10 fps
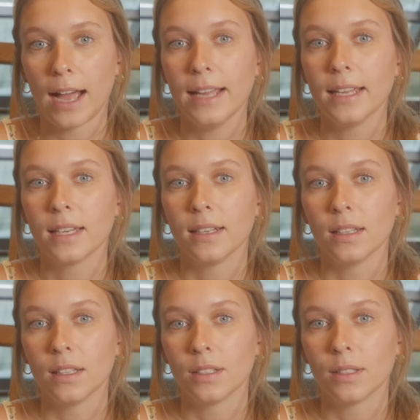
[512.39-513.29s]
I
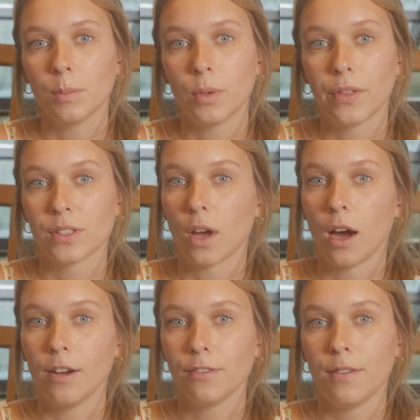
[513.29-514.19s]
can literally pull this
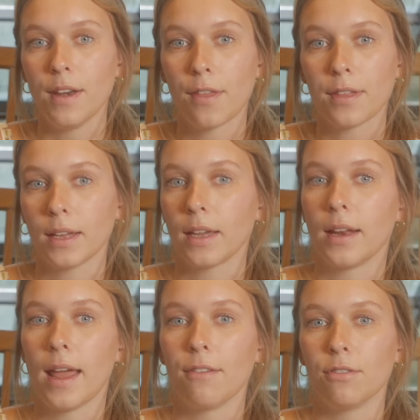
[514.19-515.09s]
off. Nothing
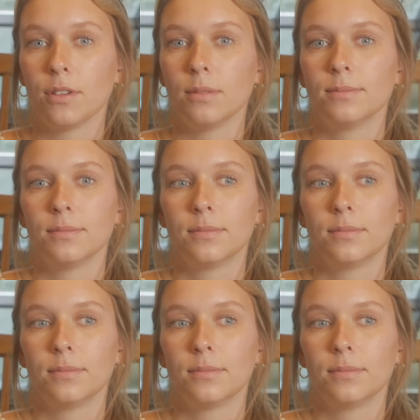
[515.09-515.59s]
can ever